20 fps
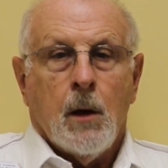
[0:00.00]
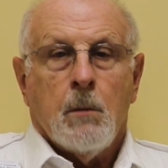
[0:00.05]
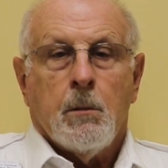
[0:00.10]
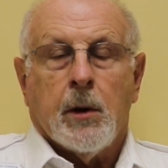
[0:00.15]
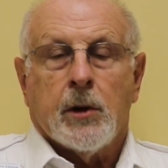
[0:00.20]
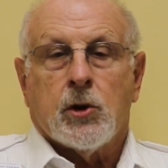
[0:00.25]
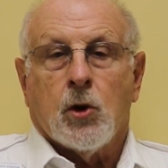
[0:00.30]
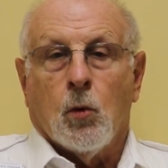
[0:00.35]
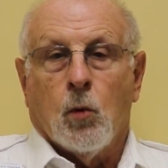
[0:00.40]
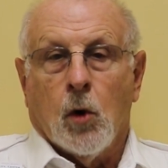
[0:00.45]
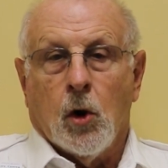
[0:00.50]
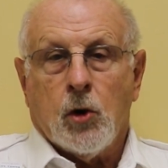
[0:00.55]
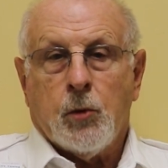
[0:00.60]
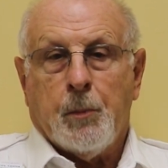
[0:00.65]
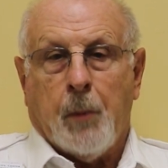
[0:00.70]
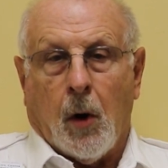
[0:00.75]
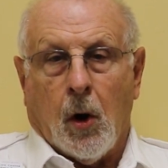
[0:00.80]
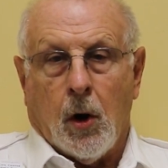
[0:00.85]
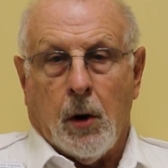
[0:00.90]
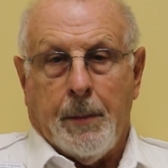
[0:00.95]
But the
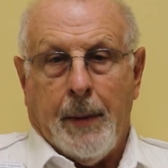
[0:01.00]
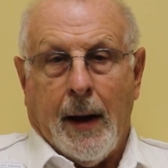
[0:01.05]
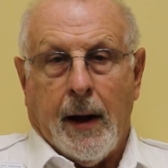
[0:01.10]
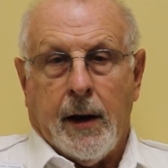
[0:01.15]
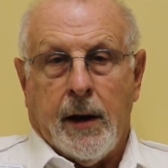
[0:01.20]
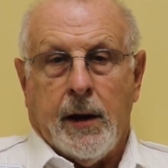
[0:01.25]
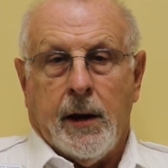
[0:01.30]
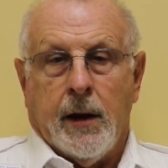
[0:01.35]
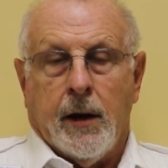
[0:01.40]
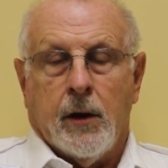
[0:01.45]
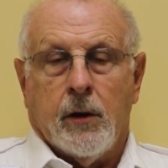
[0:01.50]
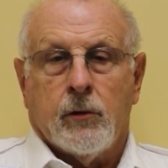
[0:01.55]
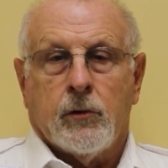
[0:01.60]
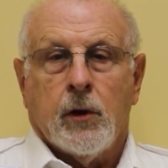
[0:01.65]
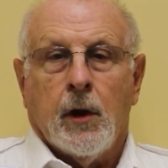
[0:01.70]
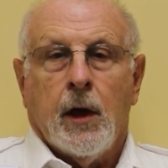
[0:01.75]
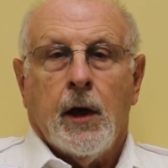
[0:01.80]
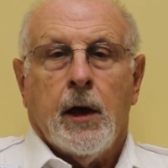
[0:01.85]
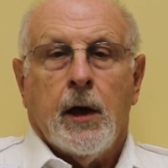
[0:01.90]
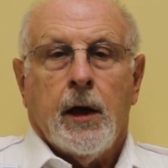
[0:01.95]
worst part about it is
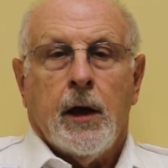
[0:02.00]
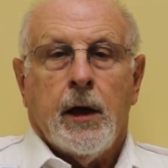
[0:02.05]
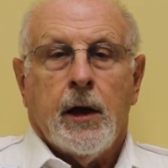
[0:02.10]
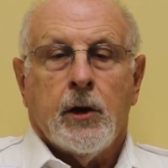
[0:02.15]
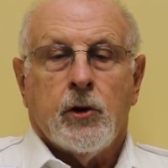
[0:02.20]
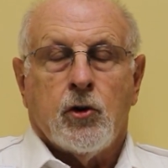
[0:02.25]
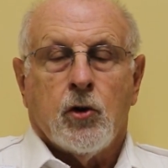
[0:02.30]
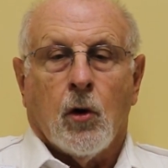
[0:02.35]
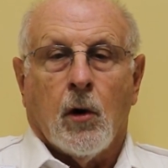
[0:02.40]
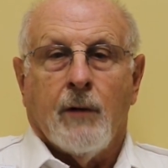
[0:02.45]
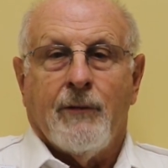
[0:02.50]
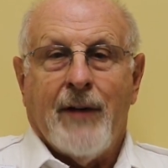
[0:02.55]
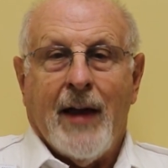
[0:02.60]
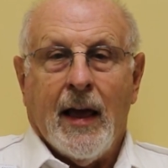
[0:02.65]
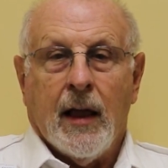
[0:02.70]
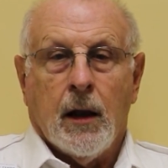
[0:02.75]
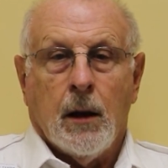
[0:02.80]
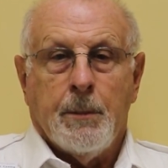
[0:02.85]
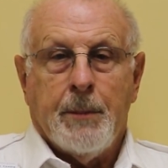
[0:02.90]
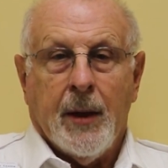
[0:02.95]
your
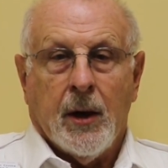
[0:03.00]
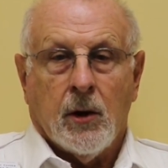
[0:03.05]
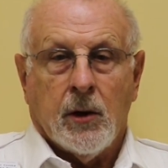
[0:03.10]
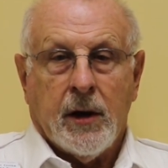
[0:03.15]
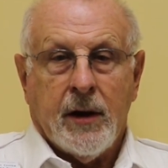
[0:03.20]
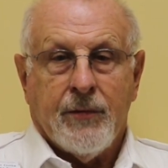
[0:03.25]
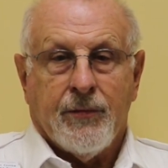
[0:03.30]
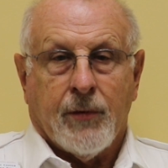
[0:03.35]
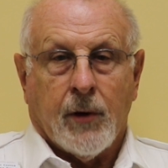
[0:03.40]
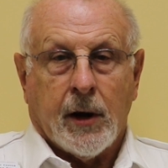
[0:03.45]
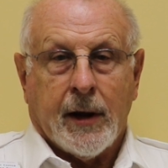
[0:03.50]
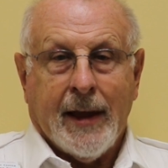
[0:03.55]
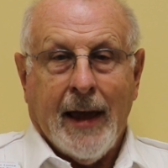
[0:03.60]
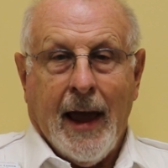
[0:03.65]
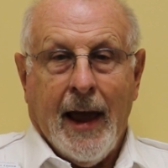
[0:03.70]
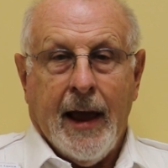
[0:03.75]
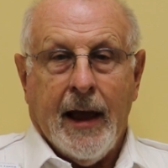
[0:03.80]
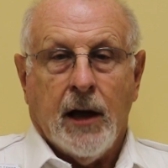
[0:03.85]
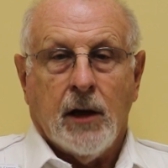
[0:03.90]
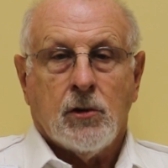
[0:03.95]
availability for
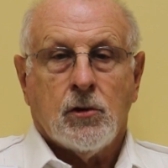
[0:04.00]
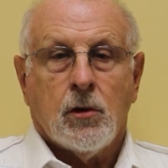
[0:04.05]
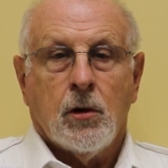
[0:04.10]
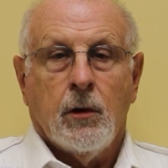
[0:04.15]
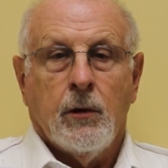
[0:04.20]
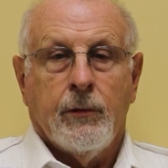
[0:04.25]
gas,